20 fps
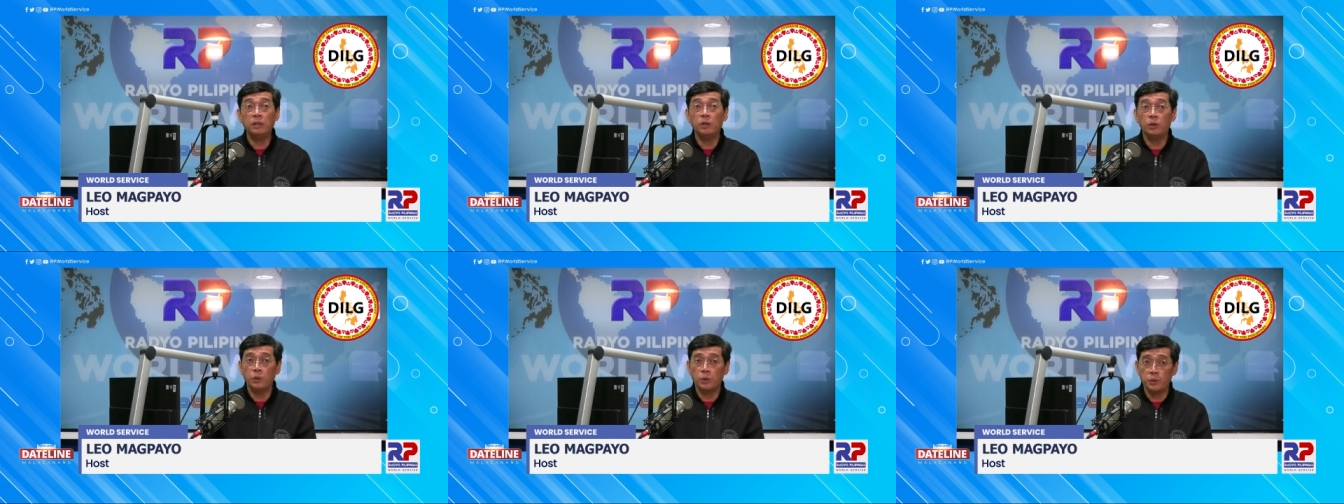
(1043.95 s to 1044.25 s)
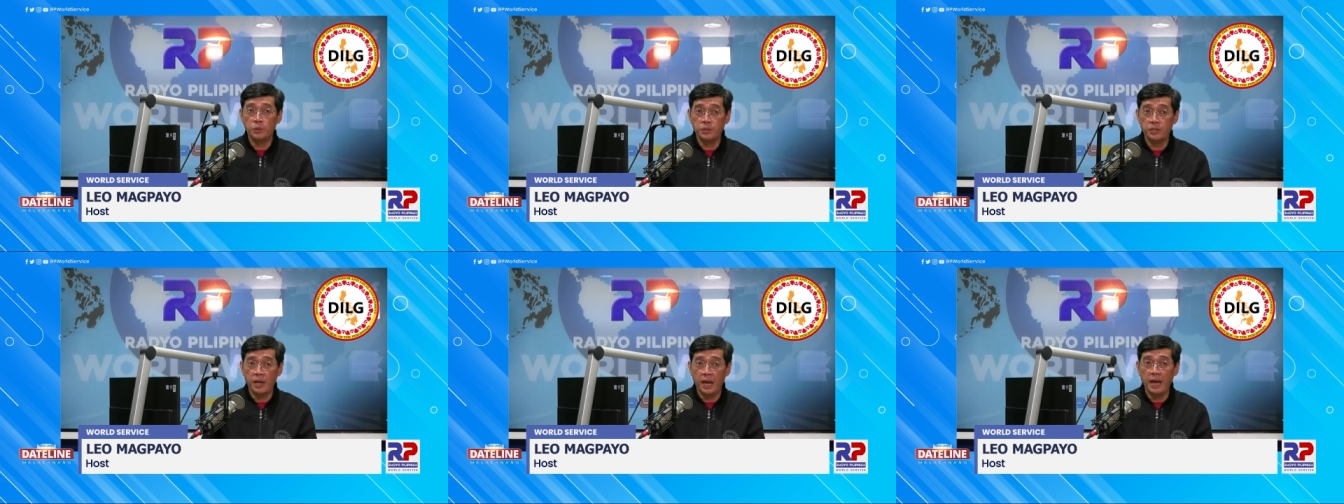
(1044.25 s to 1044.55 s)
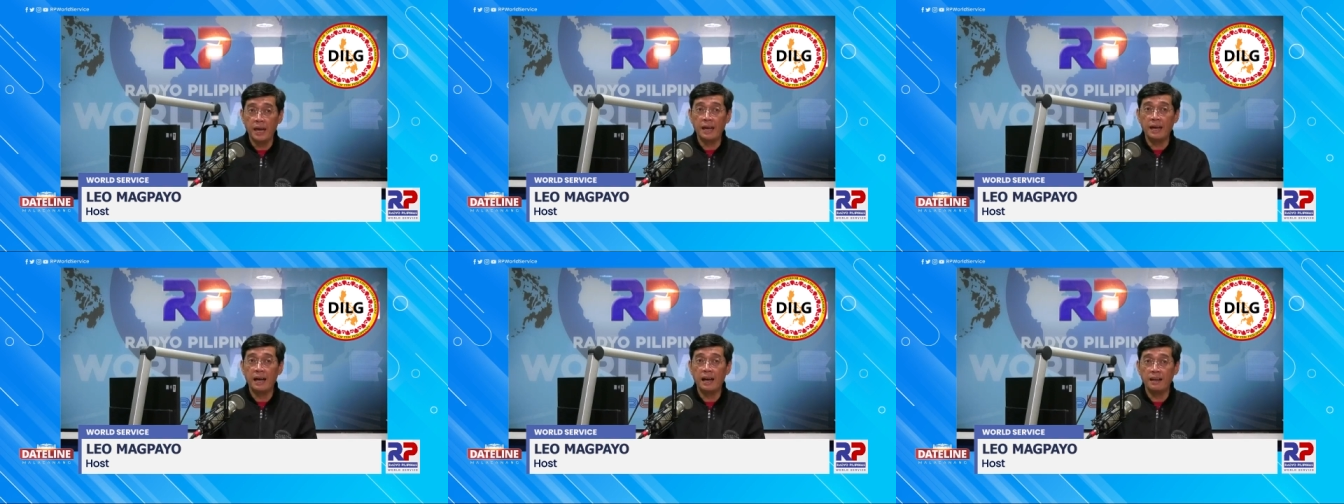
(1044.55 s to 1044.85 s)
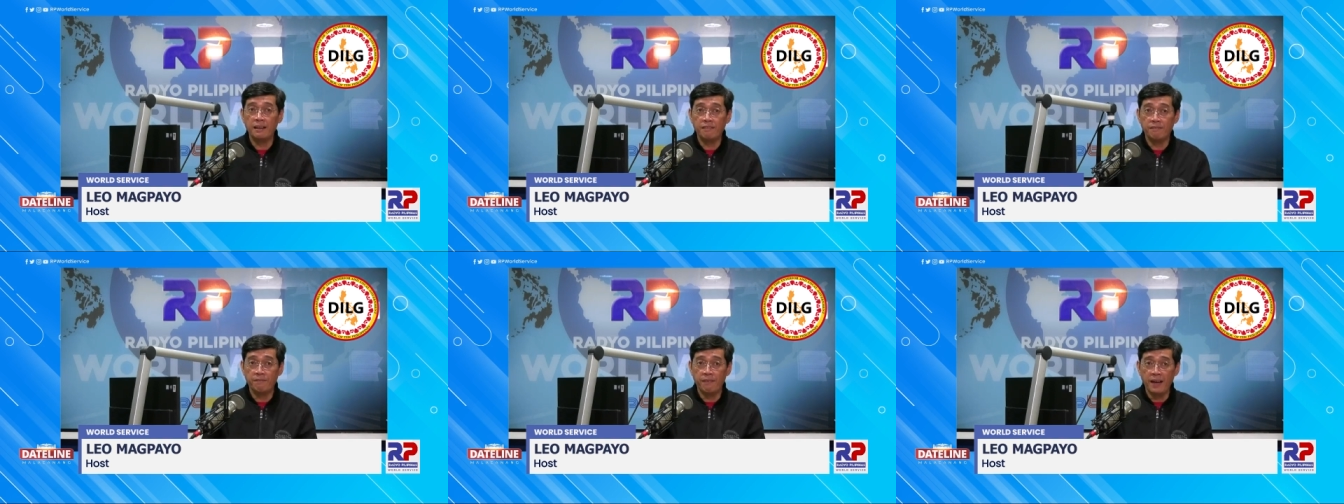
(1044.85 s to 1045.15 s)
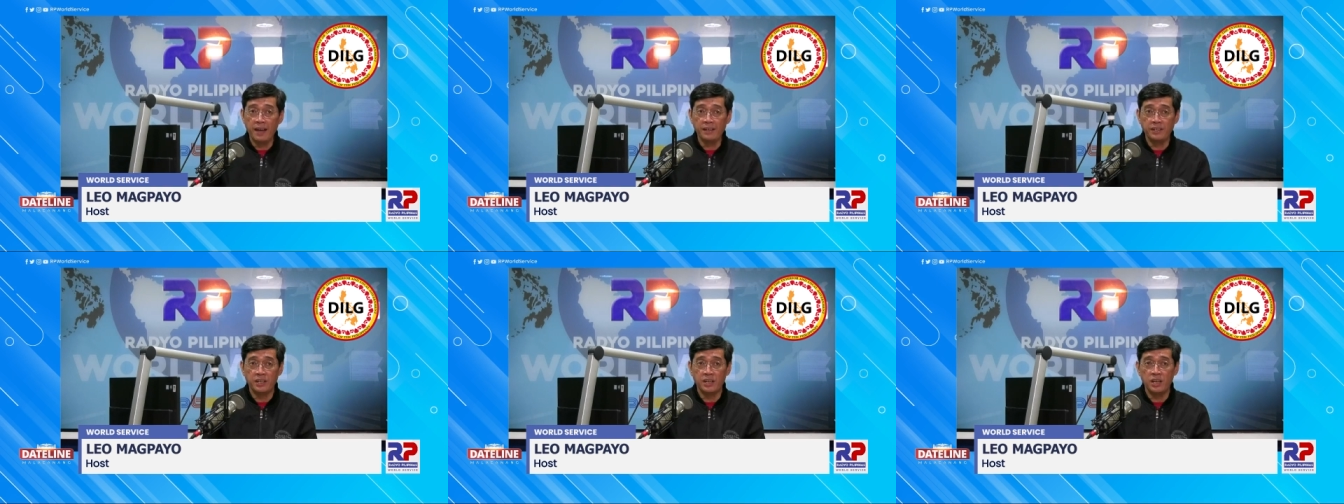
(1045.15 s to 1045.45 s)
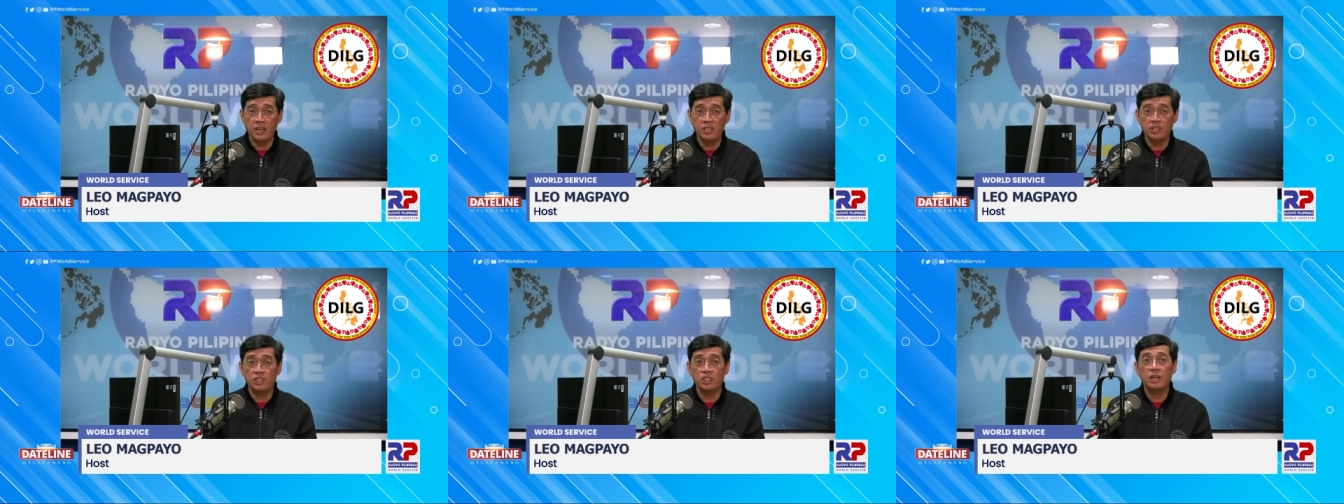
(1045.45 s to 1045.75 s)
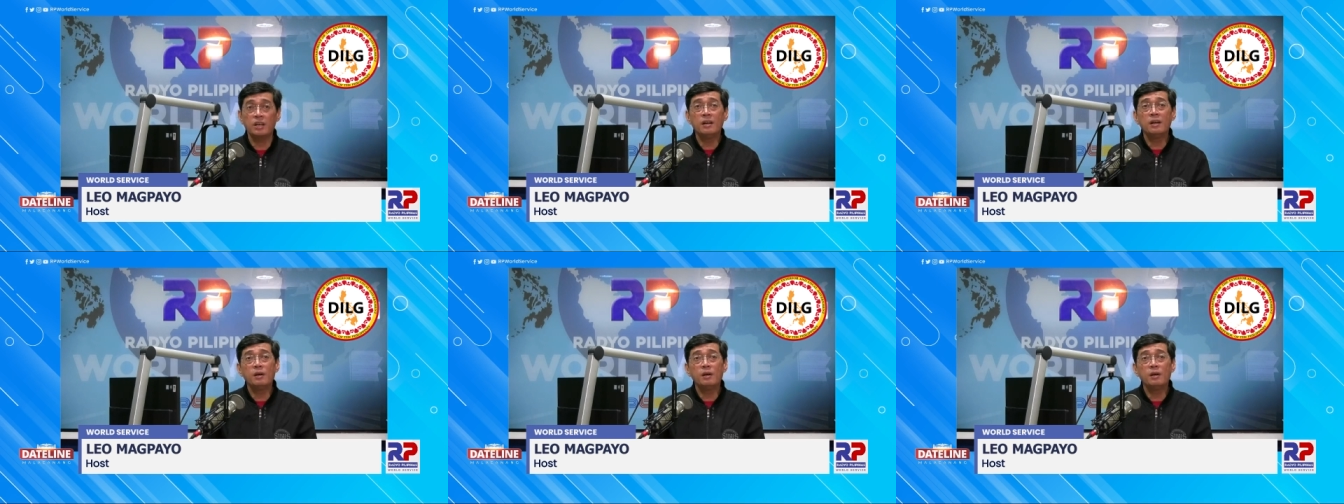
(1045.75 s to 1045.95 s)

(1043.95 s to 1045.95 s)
who take advantage